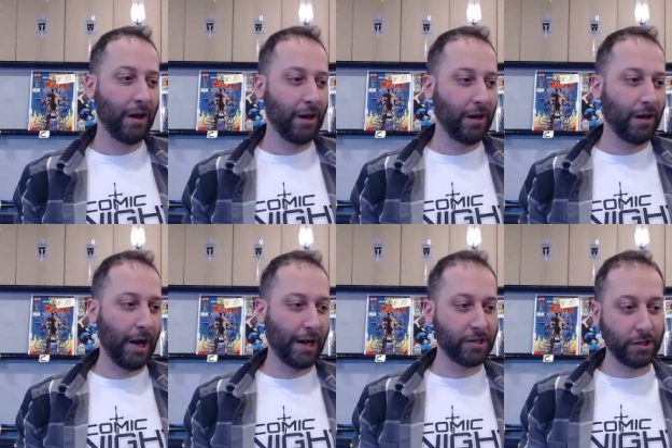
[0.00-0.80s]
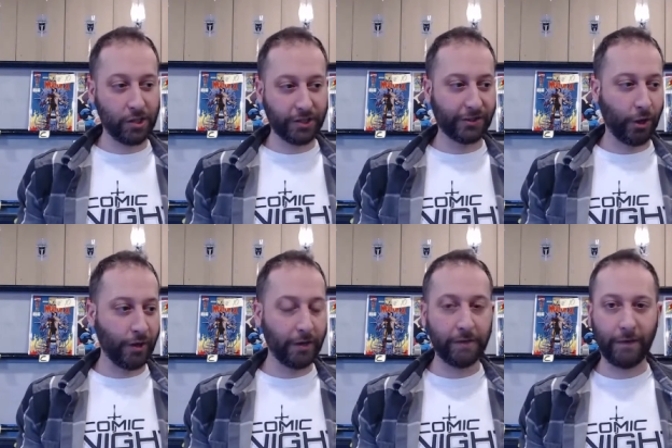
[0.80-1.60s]
Uh, I actually just
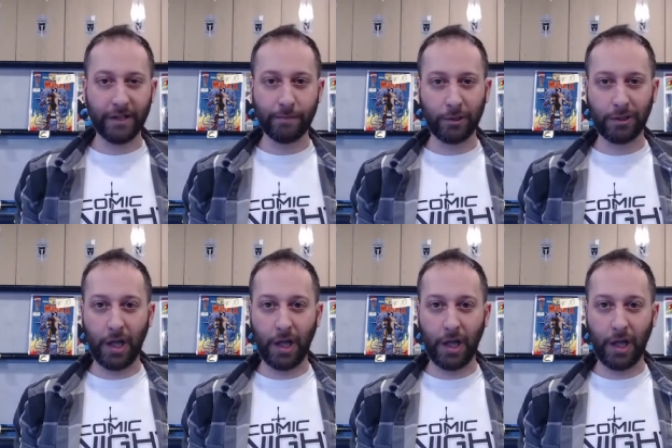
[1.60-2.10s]
started Facebook